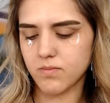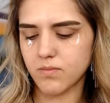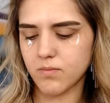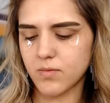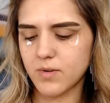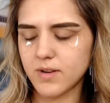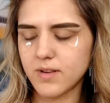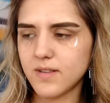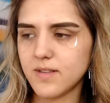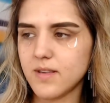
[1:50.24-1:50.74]

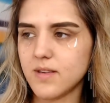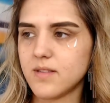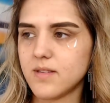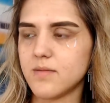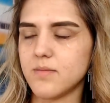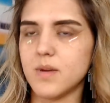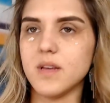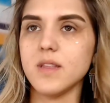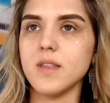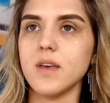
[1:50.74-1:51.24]
What does that
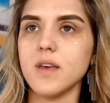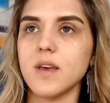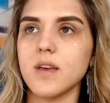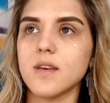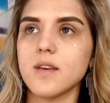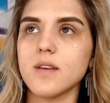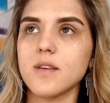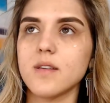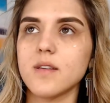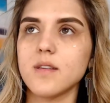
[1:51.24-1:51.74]
smell
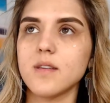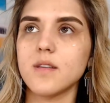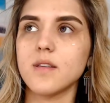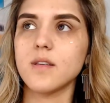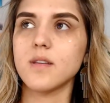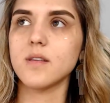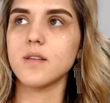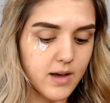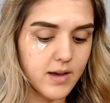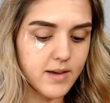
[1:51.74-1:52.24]
like?
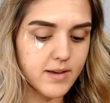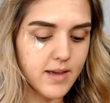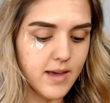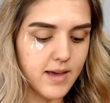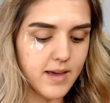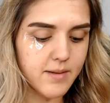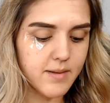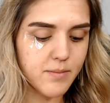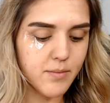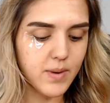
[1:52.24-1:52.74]
It
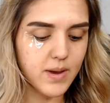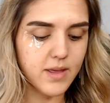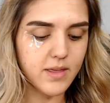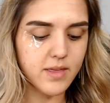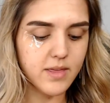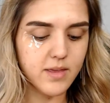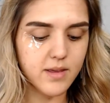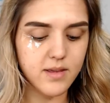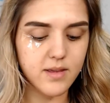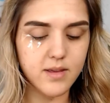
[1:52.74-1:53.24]
came with